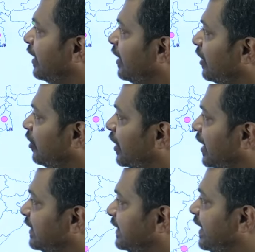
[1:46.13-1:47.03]
Here you
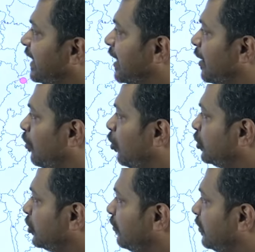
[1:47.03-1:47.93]
can see
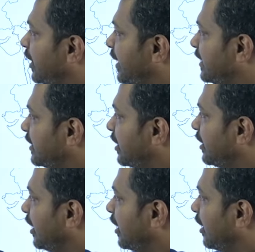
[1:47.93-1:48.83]
most of the eastern